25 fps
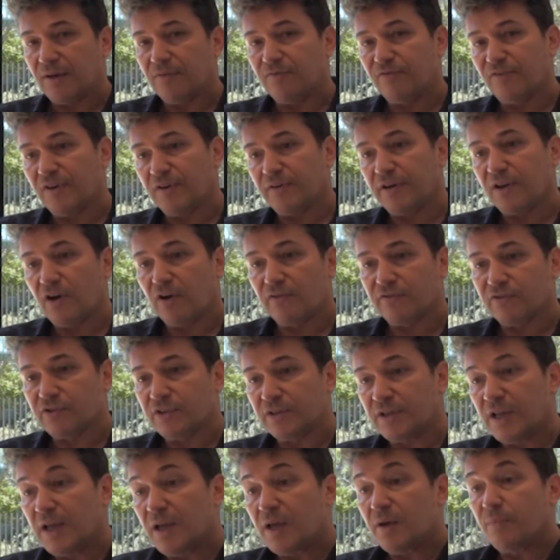very
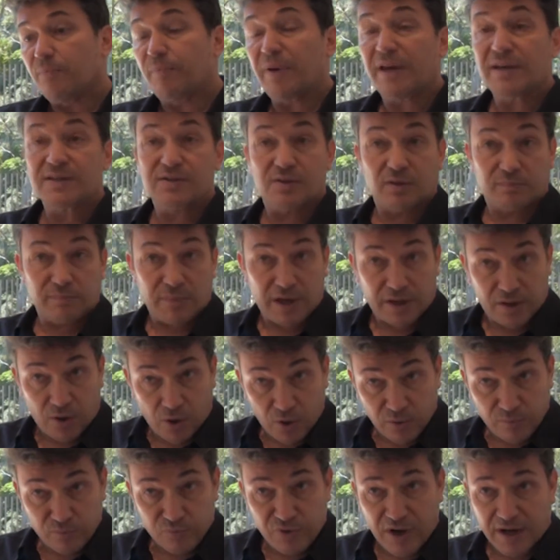often, based on my
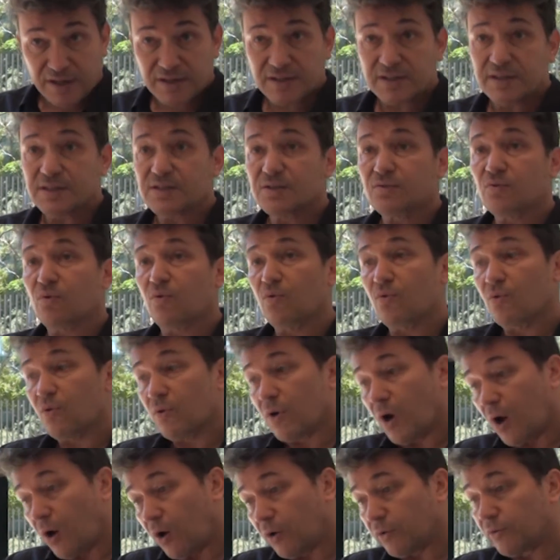own practice
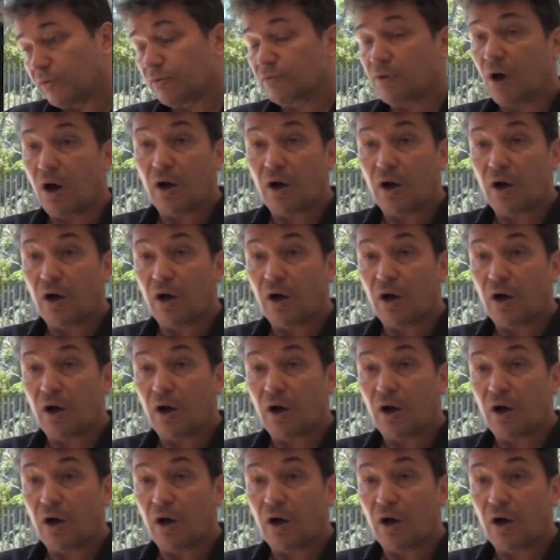or on